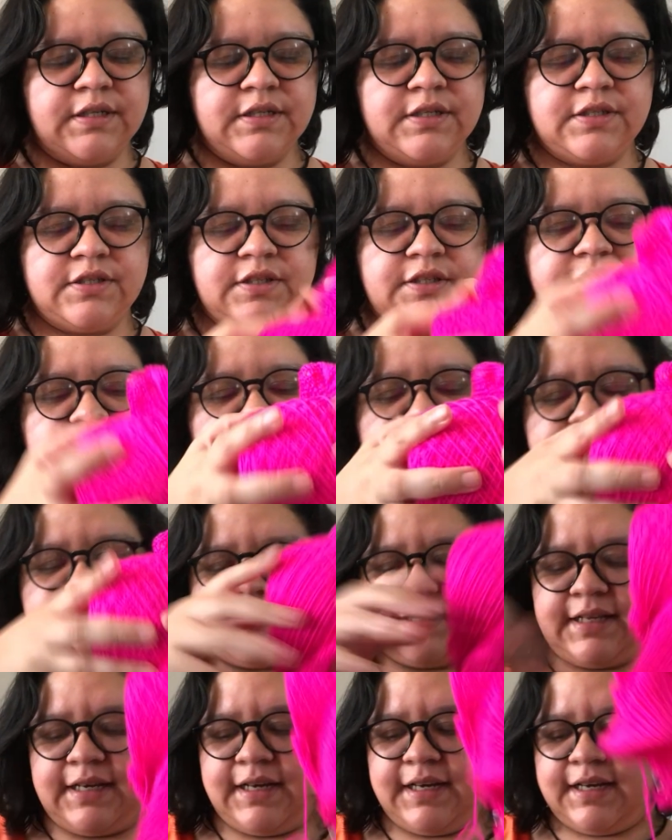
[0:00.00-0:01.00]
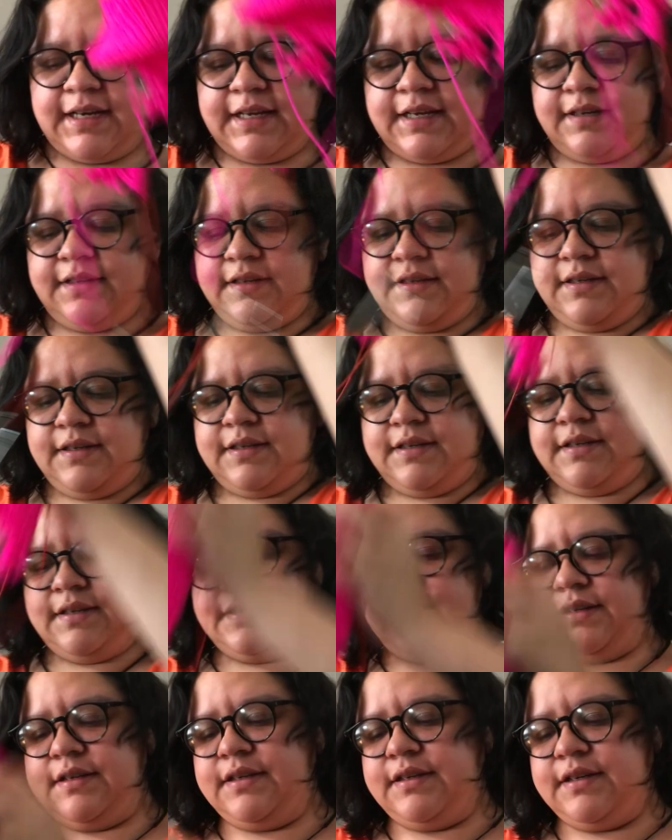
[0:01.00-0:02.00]
So there's that.
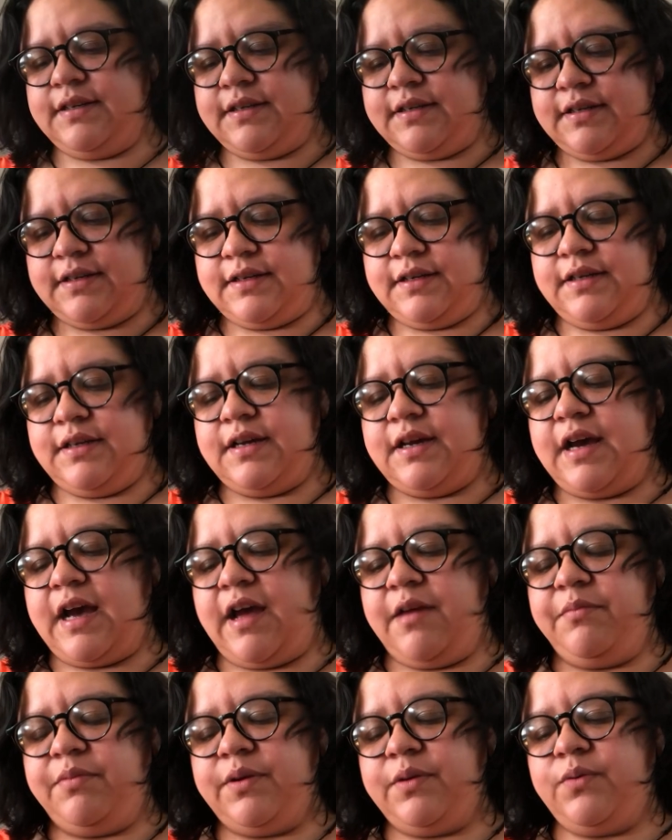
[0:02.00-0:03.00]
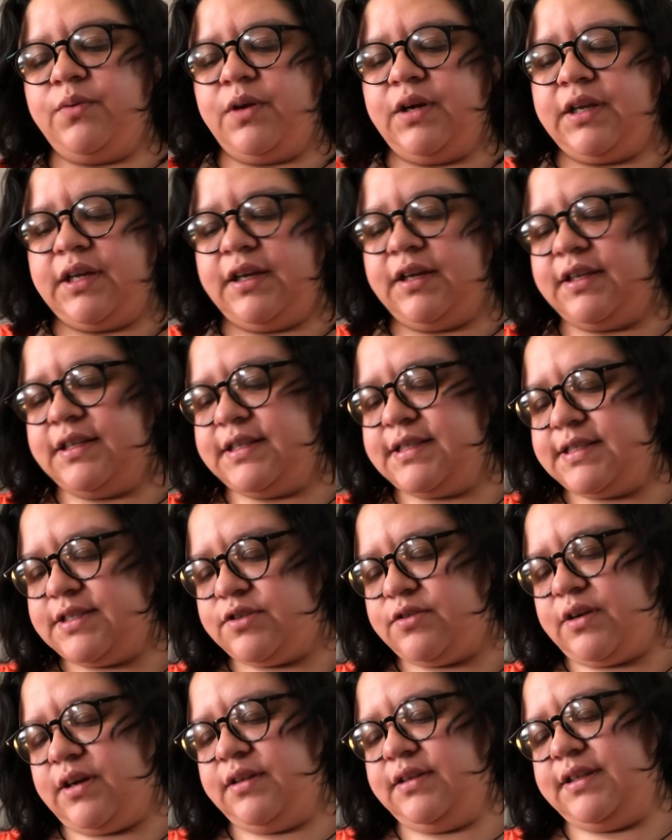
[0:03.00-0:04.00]
I've been working on this
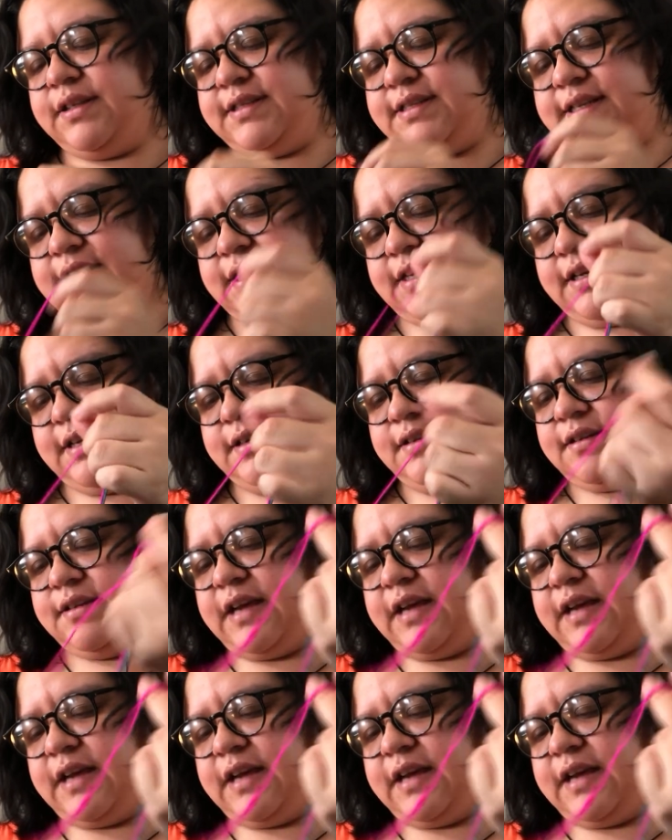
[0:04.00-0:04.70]
throughout the day.